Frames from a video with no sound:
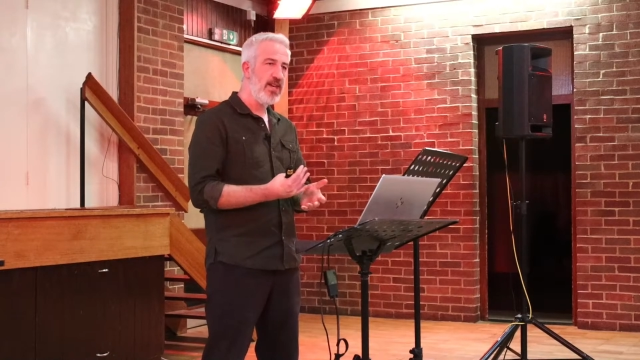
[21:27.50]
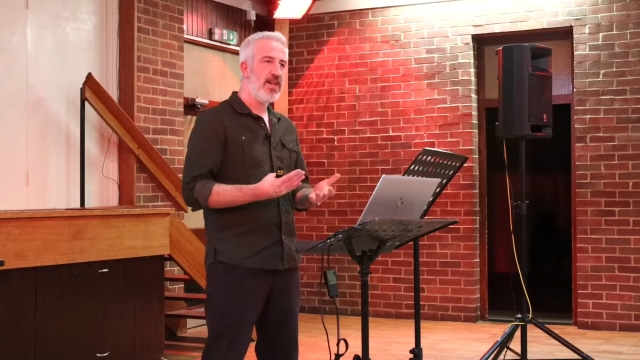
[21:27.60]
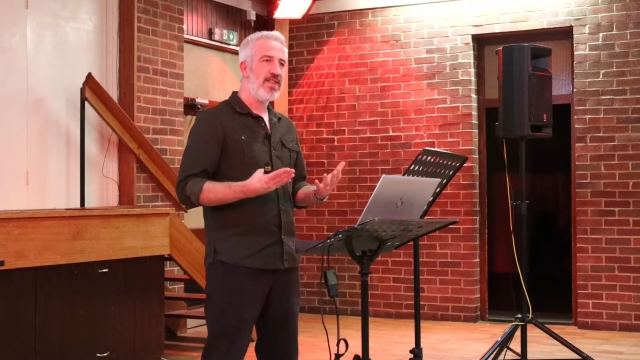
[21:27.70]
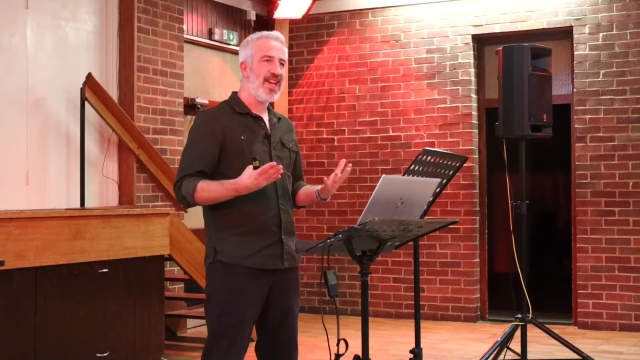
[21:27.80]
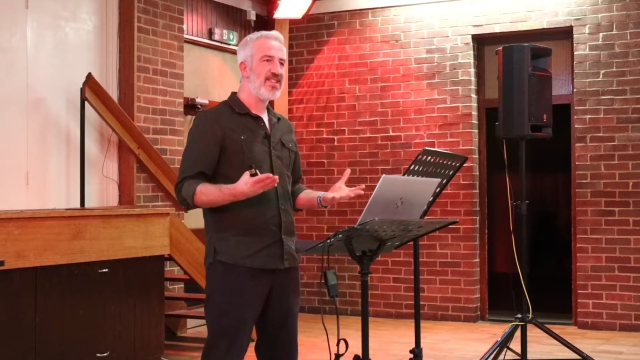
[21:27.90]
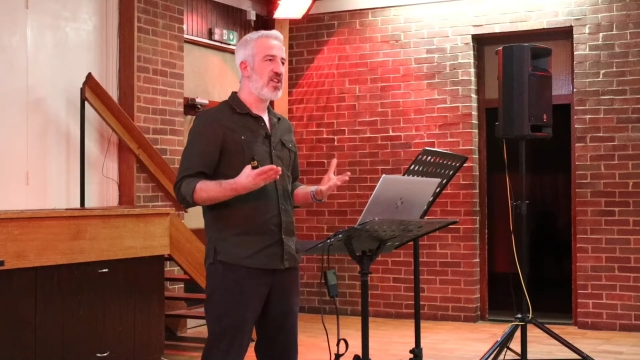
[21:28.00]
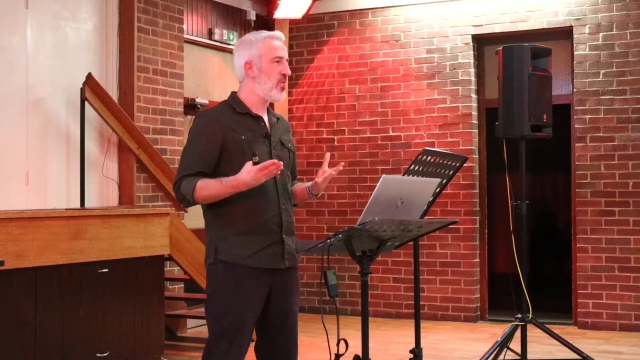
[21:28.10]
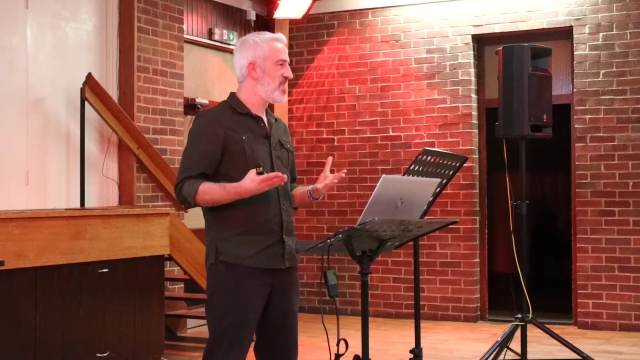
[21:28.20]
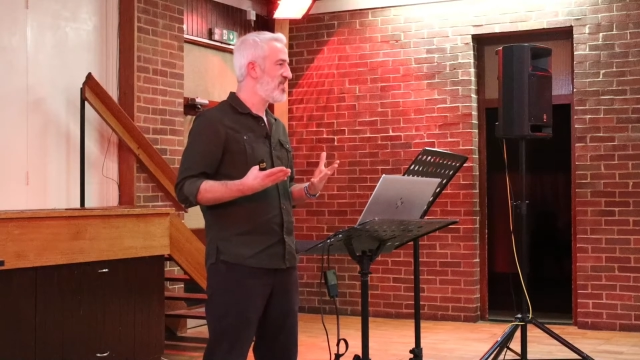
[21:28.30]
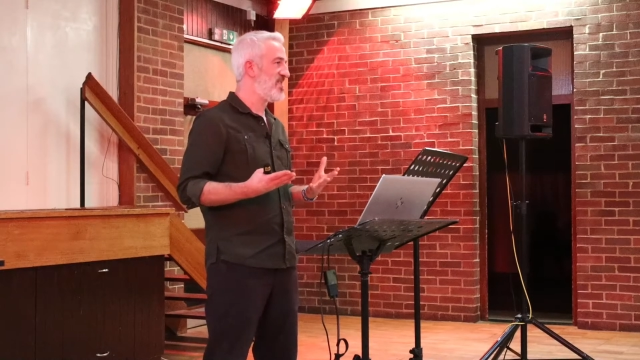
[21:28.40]
That's a
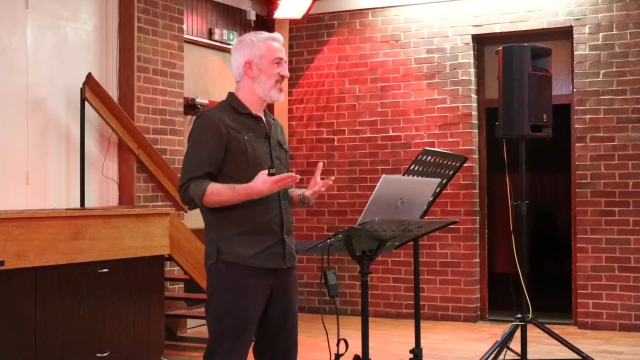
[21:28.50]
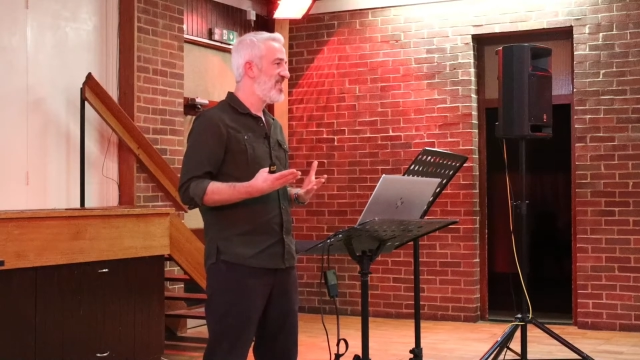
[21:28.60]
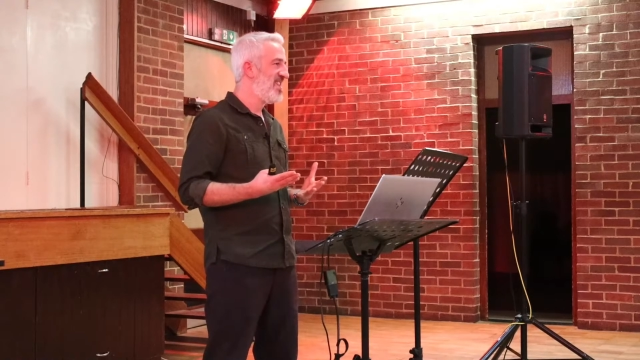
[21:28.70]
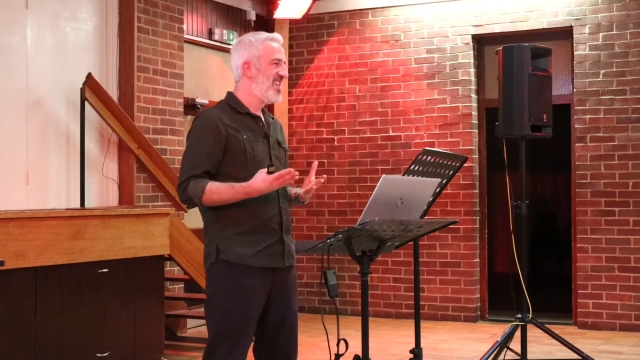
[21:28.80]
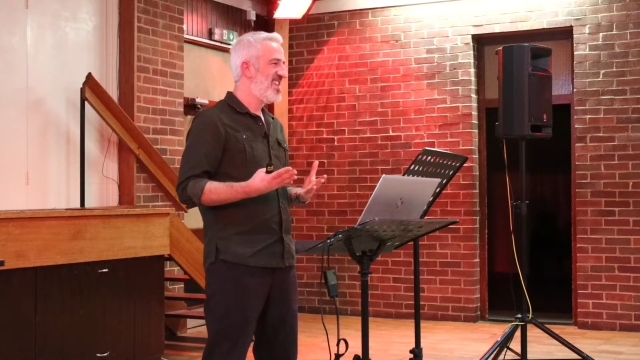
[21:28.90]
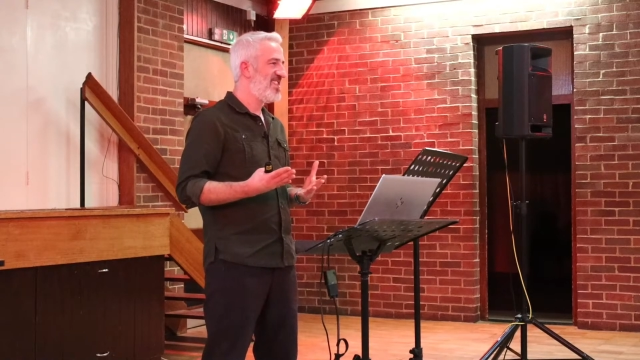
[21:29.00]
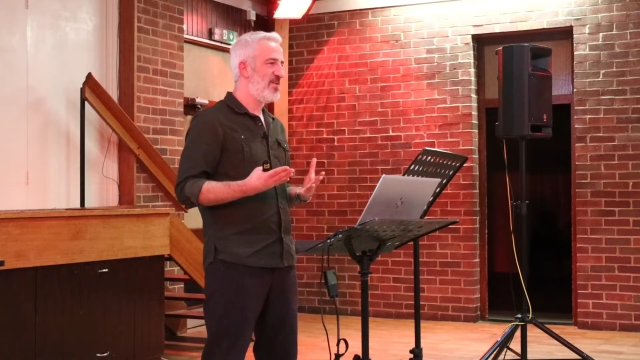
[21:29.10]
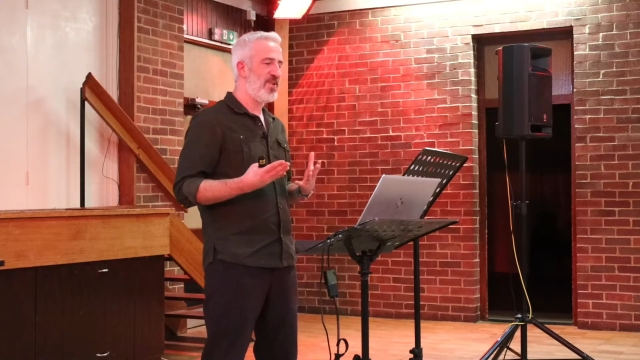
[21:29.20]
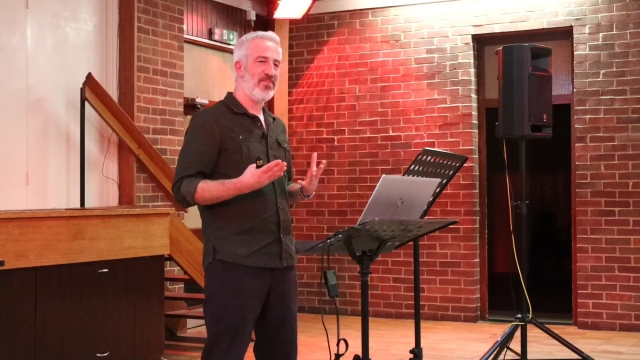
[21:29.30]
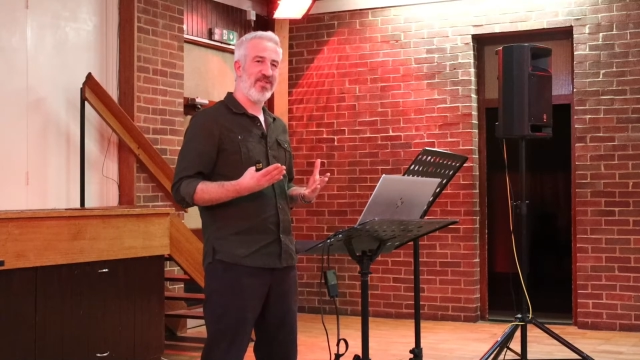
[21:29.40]
question that
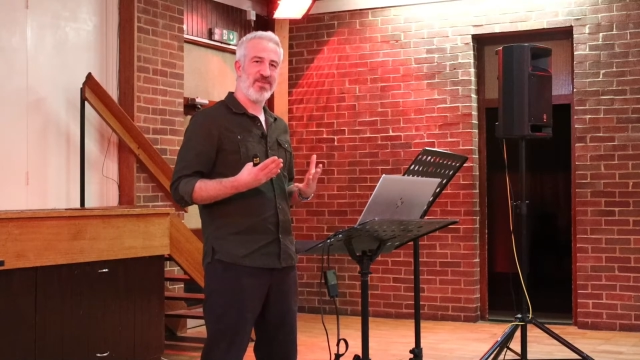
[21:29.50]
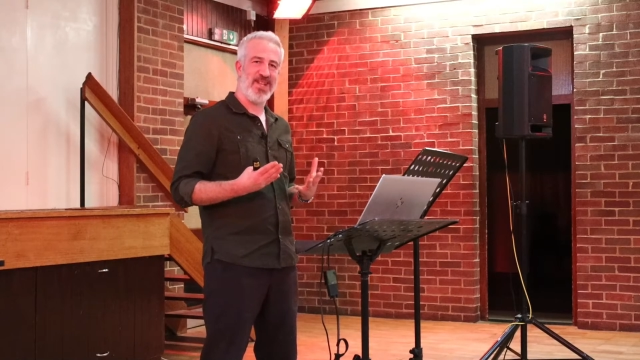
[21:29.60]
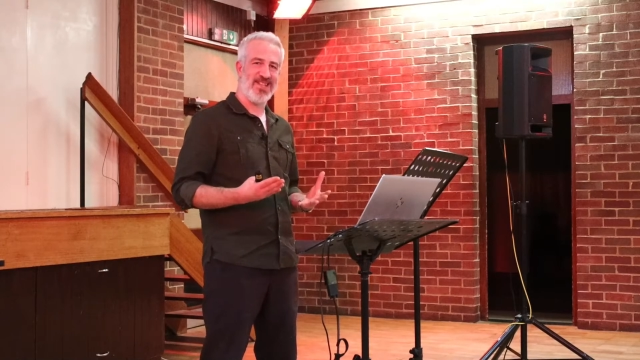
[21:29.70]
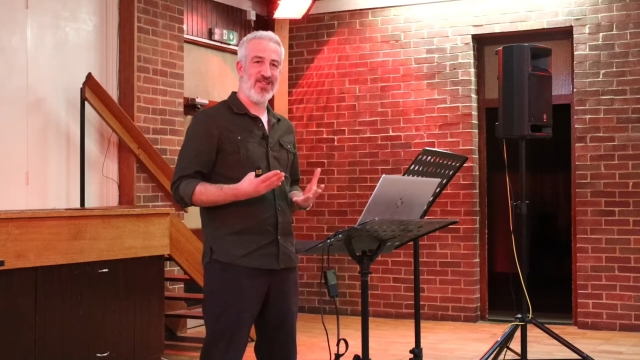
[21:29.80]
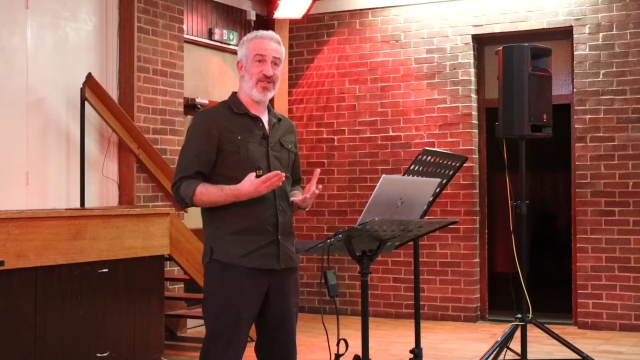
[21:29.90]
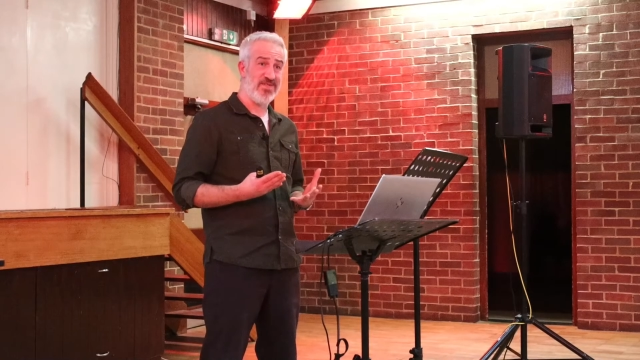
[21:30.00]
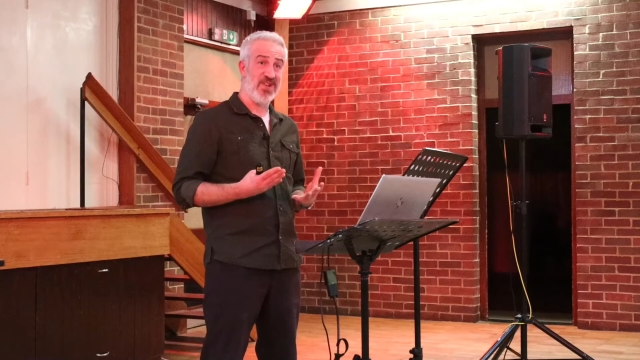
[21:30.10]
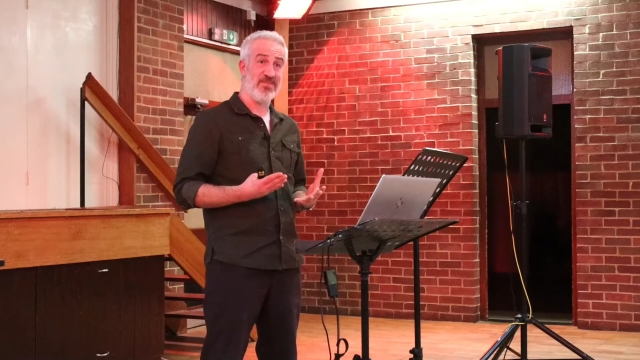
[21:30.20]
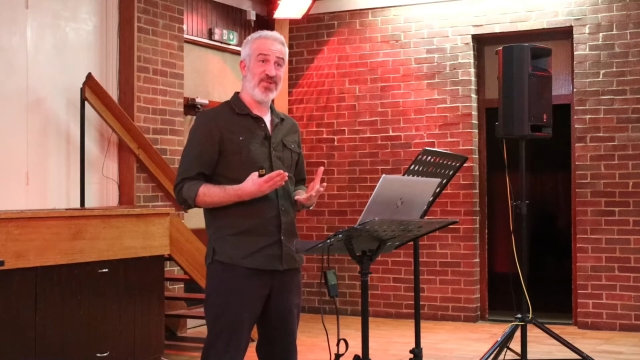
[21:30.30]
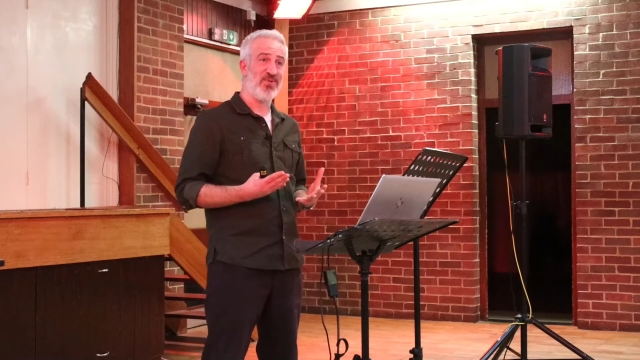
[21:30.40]
people have spent a lot of
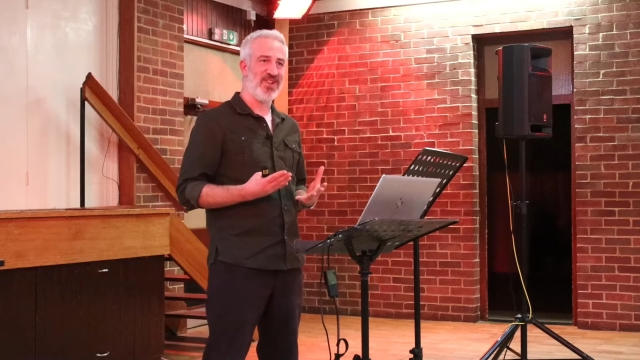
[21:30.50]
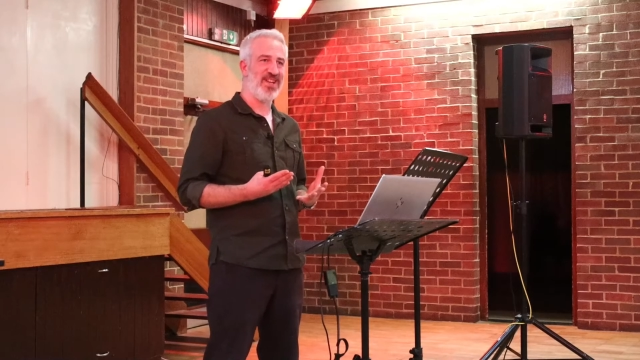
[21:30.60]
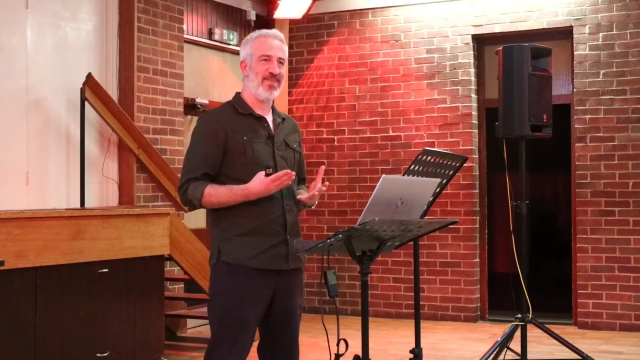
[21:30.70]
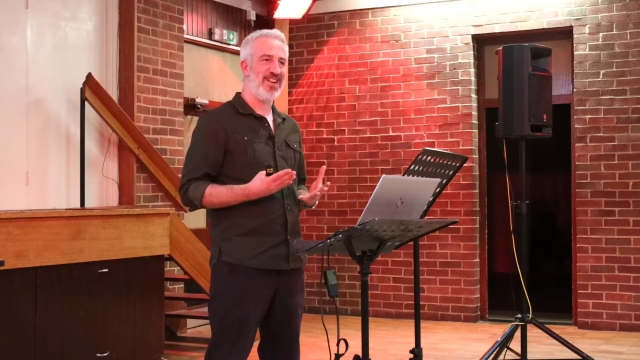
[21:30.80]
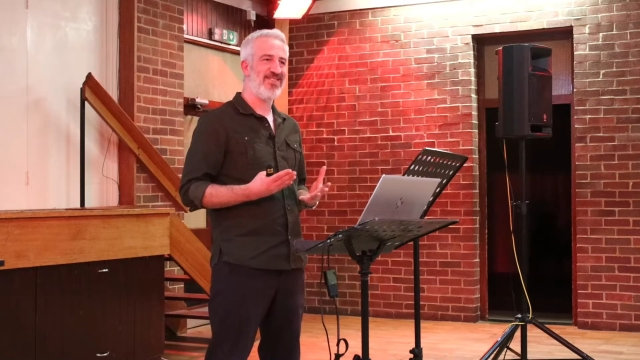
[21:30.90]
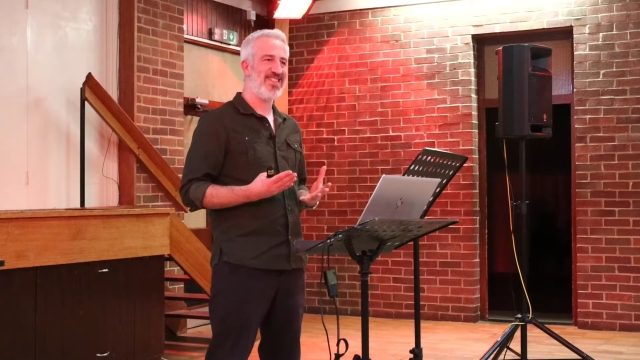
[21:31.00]
time talking about.